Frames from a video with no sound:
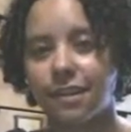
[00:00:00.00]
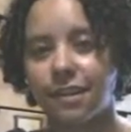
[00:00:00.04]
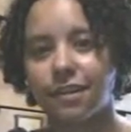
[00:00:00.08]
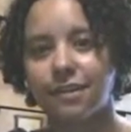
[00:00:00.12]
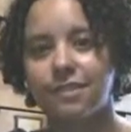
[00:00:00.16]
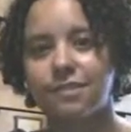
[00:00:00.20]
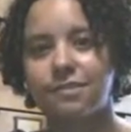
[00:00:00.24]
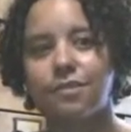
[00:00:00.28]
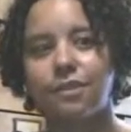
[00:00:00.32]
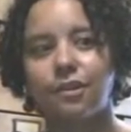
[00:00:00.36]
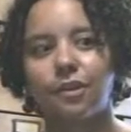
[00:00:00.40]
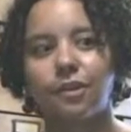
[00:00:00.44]

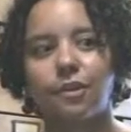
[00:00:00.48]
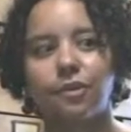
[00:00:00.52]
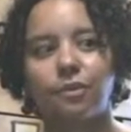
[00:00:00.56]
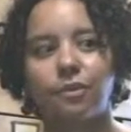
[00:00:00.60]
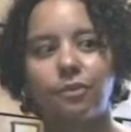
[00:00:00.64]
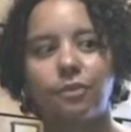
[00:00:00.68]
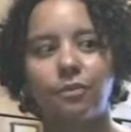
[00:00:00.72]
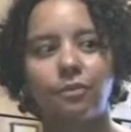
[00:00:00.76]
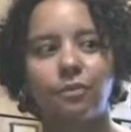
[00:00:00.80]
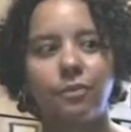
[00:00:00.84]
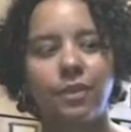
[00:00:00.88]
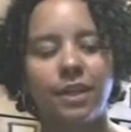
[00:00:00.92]
And
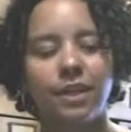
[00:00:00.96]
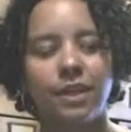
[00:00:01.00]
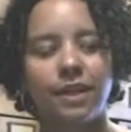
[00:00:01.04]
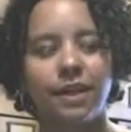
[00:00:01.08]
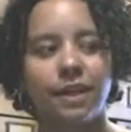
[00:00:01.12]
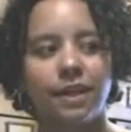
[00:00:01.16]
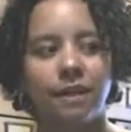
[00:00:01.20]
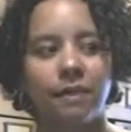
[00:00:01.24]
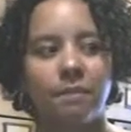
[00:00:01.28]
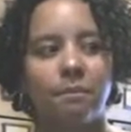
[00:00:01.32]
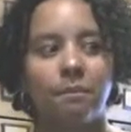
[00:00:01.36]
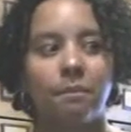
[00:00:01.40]
so we
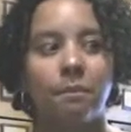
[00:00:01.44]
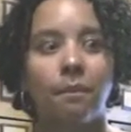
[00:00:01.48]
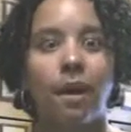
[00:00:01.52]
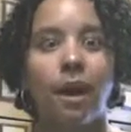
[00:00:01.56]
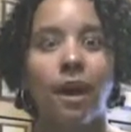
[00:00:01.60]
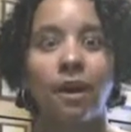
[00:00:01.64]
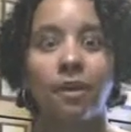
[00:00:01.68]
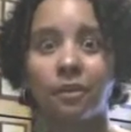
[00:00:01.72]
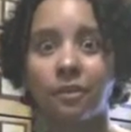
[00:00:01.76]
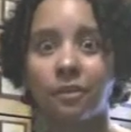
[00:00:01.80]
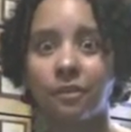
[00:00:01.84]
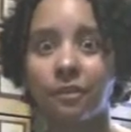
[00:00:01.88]
can
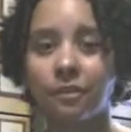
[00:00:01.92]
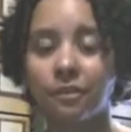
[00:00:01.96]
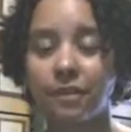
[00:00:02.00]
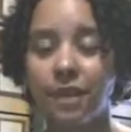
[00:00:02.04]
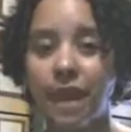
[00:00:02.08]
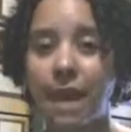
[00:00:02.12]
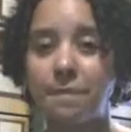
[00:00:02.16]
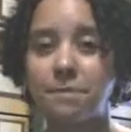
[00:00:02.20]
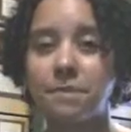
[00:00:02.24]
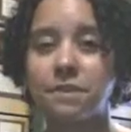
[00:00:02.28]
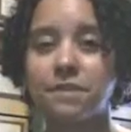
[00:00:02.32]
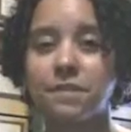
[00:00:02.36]
model
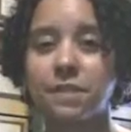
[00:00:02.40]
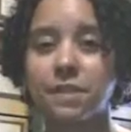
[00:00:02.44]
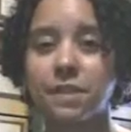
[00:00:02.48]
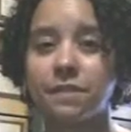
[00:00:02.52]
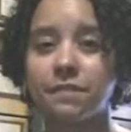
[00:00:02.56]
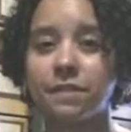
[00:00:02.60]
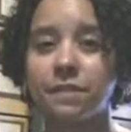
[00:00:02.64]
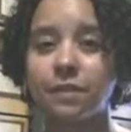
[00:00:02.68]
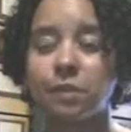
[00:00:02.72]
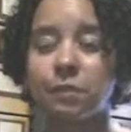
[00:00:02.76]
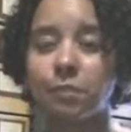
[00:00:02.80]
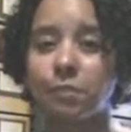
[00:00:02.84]
the
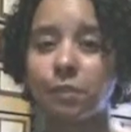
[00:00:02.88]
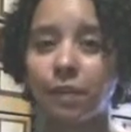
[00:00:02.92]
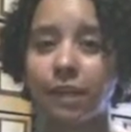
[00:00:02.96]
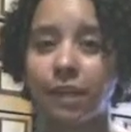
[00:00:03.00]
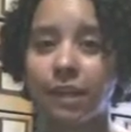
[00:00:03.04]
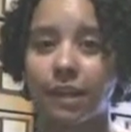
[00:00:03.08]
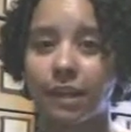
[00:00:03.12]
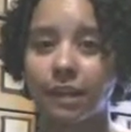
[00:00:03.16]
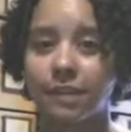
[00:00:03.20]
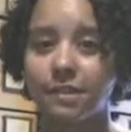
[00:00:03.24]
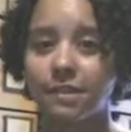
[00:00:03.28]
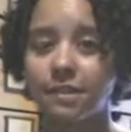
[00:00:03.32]
atmospheres of other
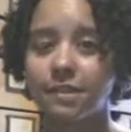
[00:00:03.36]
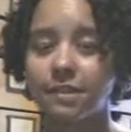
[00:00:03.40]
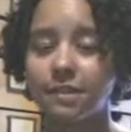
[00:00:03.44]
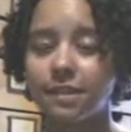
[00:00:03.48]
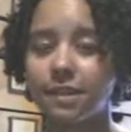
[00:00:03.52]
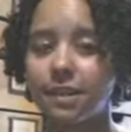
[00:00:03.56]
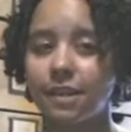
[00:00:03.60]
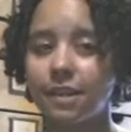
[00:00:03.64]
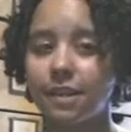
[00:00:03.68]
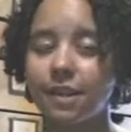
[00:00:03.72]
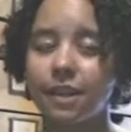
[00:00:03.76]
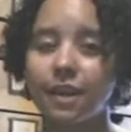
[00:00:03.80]
planets,
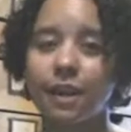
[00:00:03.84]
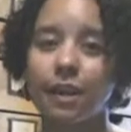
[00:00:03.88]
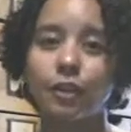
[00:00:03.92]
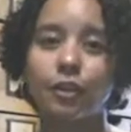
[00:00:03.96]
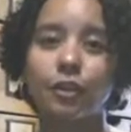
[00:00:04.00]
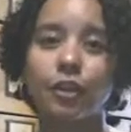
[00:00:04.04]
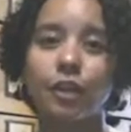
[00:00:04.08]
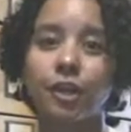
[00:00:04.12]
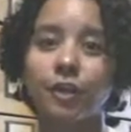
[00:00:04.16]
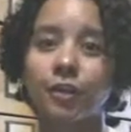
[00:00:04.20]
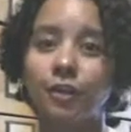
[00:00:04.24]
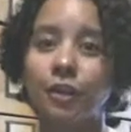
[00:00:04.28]

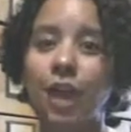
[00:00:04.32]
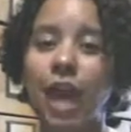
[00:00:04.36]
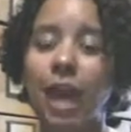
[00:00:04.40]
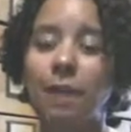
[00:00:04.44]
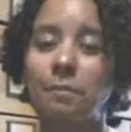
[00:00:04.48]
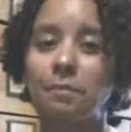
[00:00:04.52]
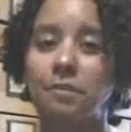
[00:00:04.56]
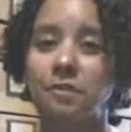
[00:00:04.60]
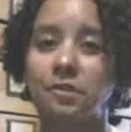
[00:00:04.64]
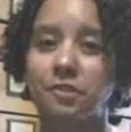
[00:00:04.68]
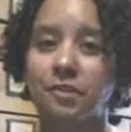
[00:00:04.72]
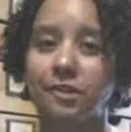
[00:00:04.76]
look at the
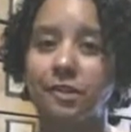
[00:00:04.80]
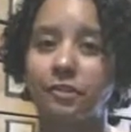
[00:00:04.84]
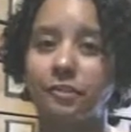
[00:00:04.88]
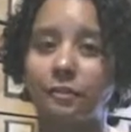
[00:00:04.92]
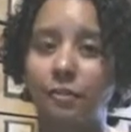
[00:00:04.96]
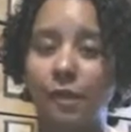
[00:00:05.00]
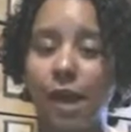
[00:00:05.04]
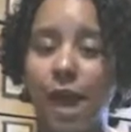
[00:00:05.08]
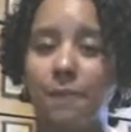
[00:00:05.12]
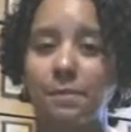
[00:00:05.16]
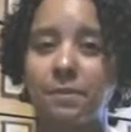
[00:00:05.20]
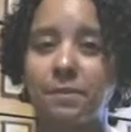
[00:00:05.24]
composition of
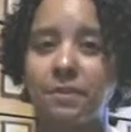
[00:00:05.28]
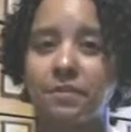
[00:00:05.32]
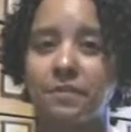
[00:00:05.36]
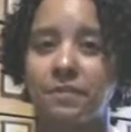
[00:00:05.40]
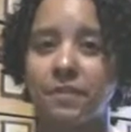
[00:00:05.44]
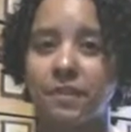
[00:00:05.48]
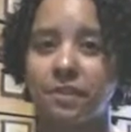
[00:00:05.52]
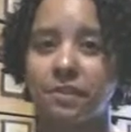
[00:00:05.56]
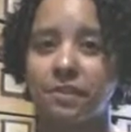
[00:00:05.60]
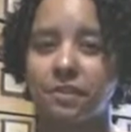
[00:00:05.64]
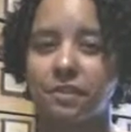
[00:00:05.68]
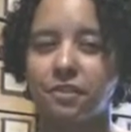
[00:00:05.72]
their
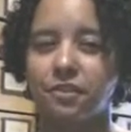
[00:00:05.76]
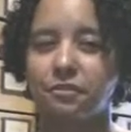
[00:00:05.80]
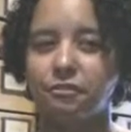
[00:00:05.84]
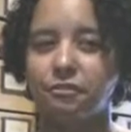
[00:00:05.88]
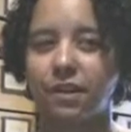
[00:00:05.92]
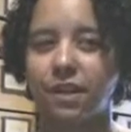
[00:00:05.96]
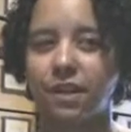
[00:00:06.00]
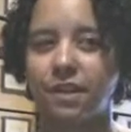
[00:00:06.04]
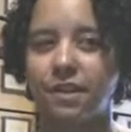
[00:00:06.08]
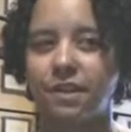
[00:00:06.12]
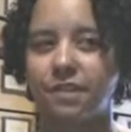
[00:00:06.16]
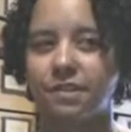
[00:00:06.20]
atmospheres, and
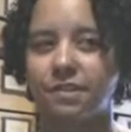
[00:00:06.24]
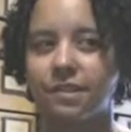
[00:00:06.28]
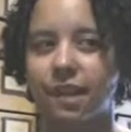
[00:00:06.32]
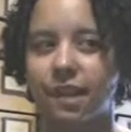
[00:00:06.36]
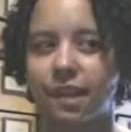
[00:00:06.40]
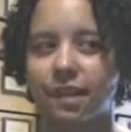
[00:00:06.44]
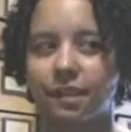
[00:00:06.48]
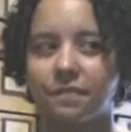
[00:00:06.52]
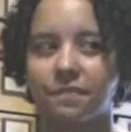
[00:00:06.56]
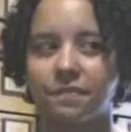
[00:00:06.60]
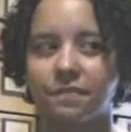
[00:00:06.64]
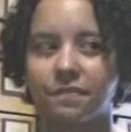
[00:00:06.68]
try to
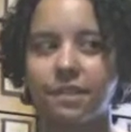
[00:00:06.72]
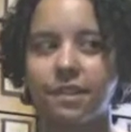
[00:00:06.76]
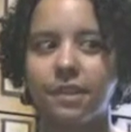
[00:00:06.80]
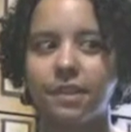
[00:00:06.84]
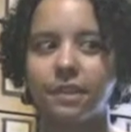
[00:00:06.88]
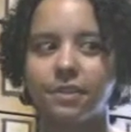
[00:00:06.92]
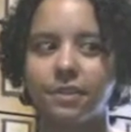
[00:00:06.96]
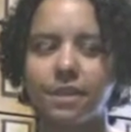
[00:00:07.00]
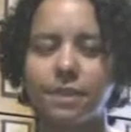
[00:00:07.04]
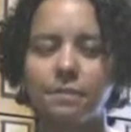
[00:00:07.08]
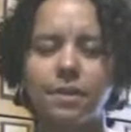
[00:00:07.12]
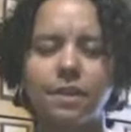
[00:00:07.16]
decide if
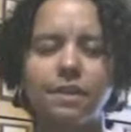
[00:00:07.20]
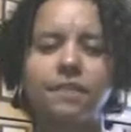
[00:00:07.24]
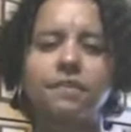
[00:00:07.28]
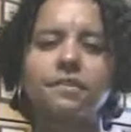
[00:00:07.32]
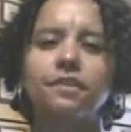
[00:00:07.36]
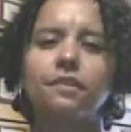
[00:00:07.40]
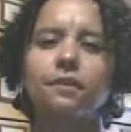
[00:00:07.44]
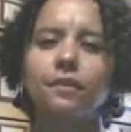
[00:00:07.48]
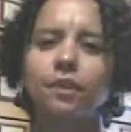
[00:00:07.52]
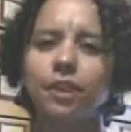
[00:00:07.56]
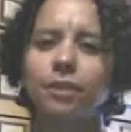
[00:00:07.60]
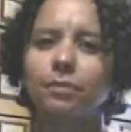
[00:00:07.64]

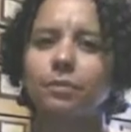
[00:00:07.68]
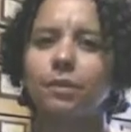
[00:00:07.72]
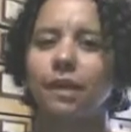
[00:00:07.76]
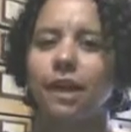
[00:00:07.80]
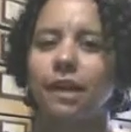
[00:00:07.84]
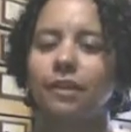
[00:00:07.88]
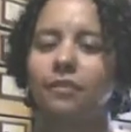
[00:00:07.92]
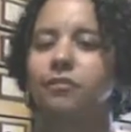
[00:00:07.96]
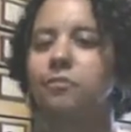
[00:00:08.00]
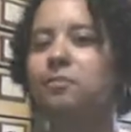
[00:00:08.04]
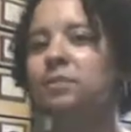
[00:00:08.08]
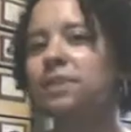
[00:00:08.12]
something's a little bit
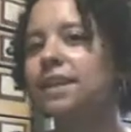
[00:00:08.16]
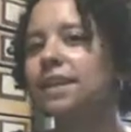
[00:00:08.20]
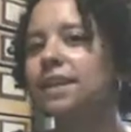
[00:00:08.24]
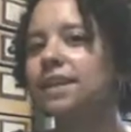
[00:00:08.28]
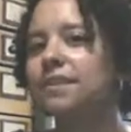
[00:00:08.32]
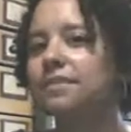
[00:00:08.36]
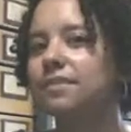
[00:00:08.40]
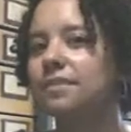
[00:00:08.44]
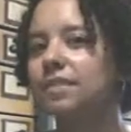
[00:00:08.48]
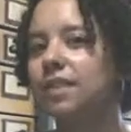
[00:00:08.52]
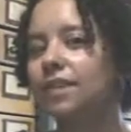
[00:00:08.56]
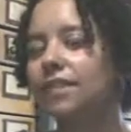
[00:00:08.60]
out of
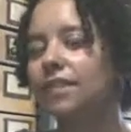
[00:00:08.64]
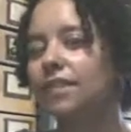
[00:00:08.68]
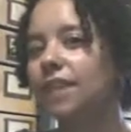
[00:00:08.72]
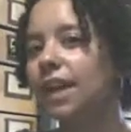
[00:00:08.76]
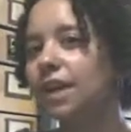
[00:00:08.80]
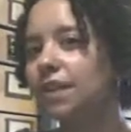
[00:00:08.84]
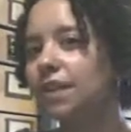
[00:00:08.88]
place, and